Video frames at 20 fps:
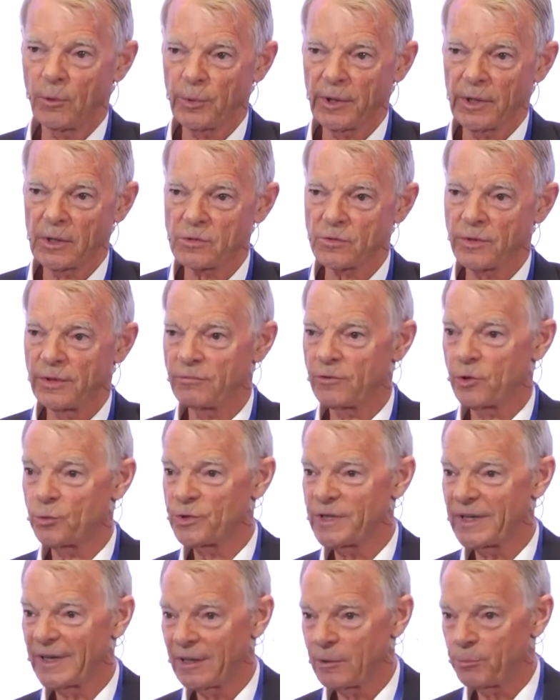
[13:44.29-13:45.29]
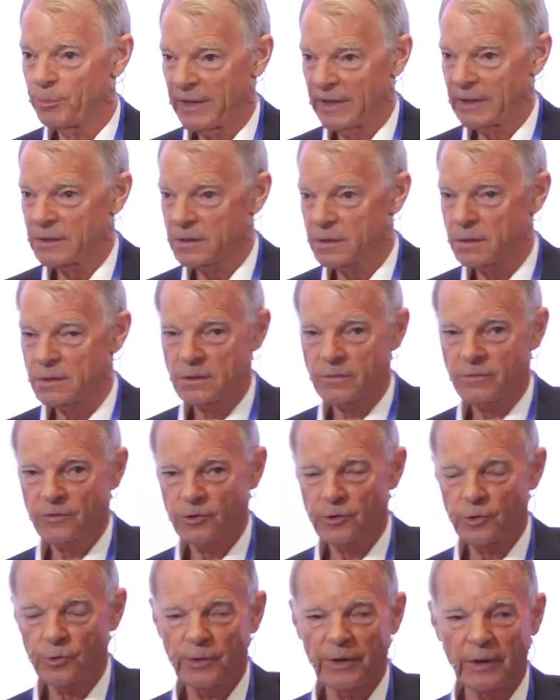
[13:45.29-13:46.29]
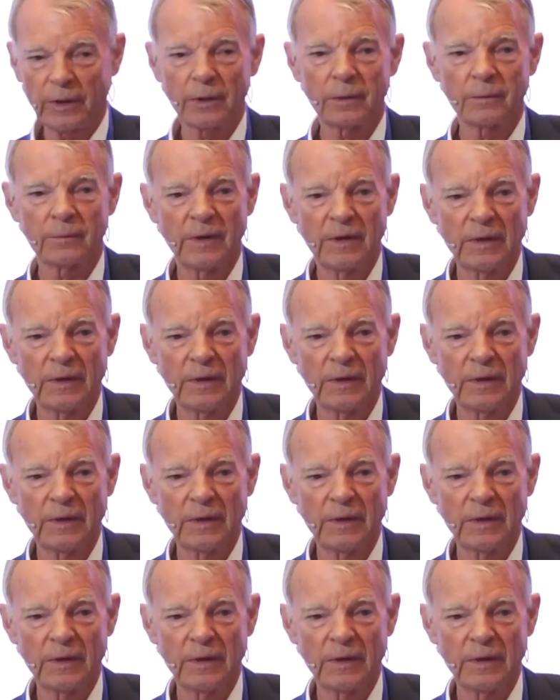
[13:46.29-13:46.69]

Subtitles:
because we have no databases for doing it.